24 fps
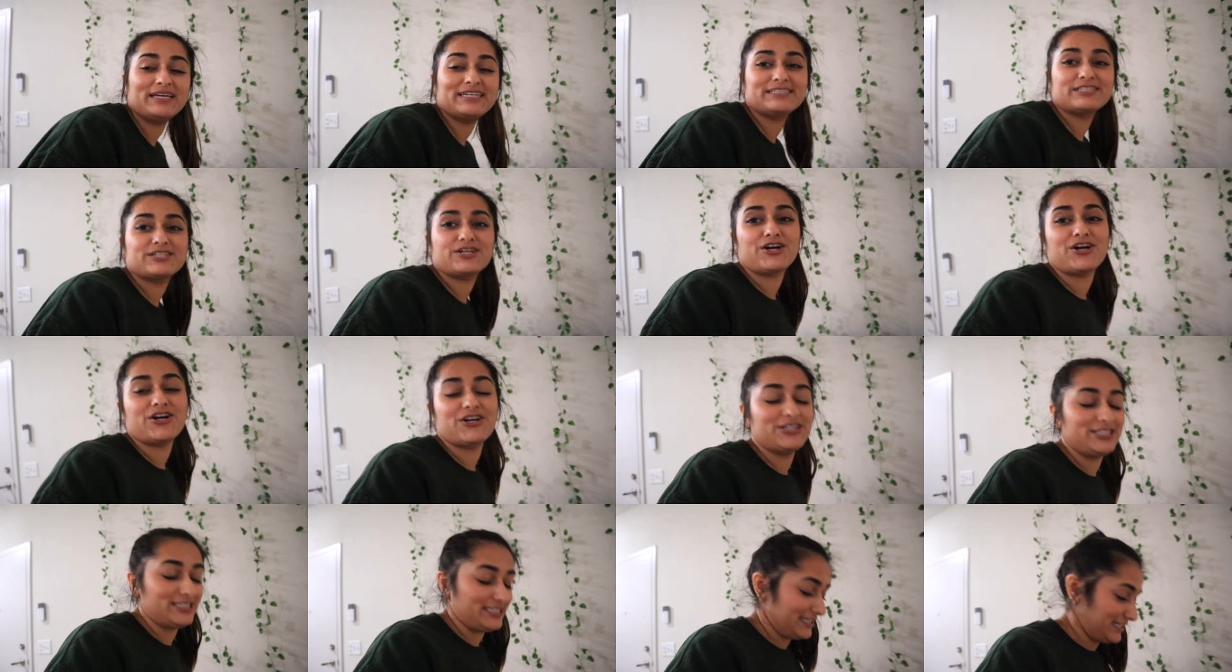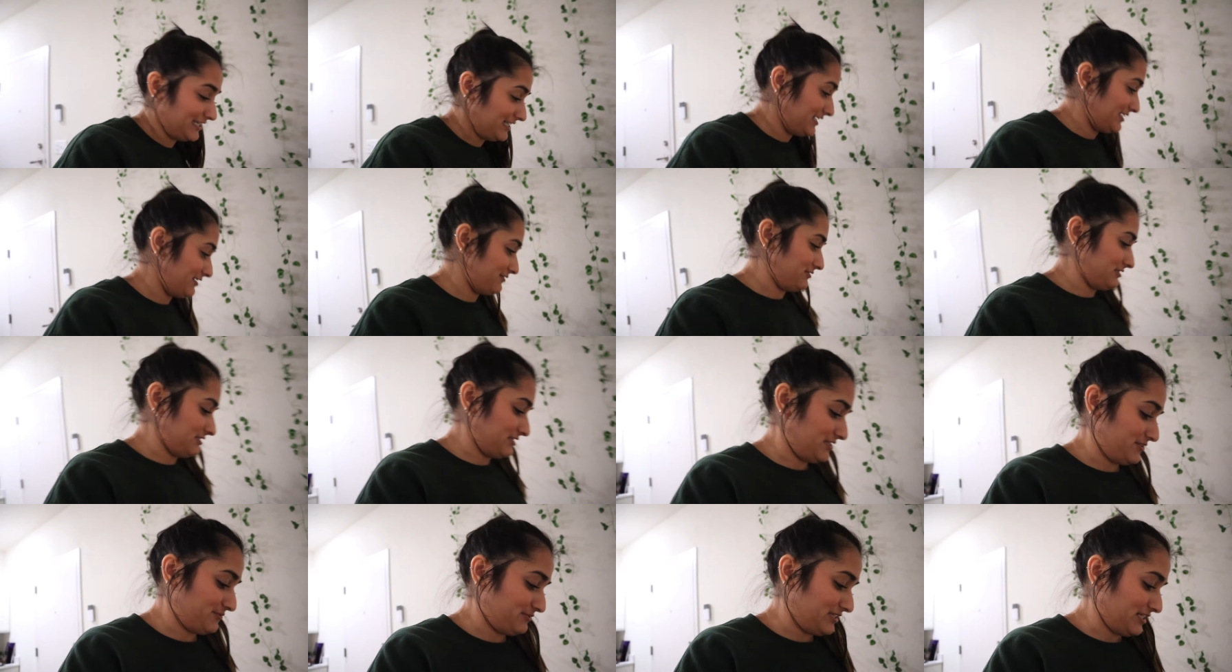It's currently,
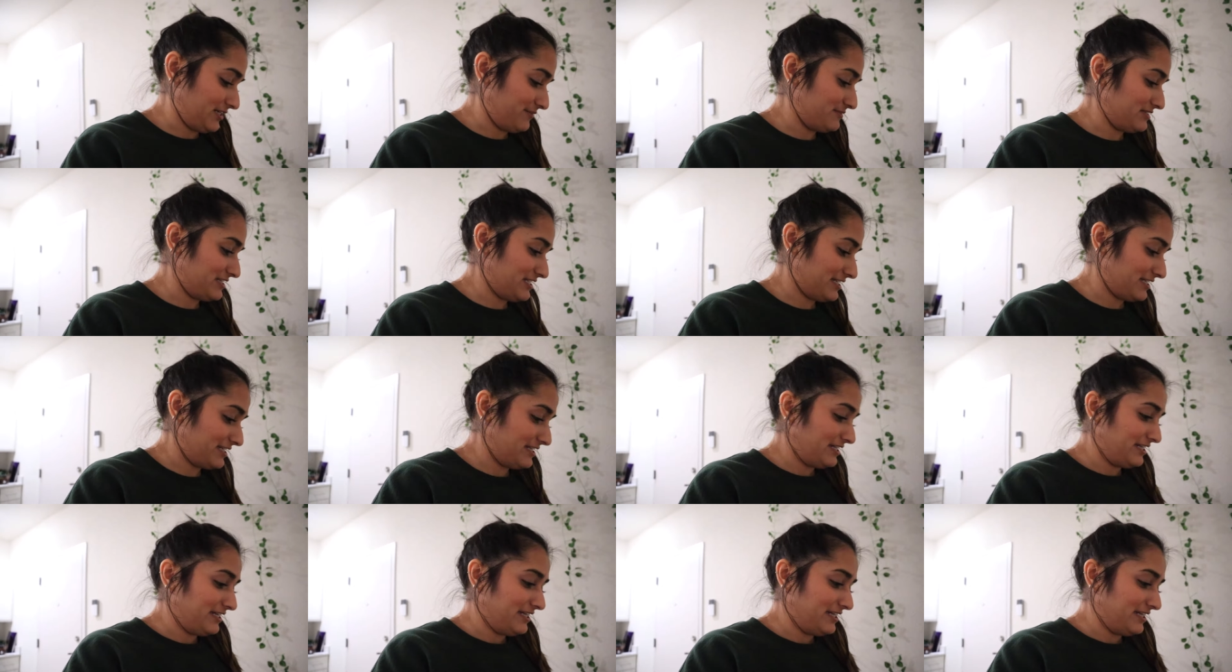let's see, what time is it?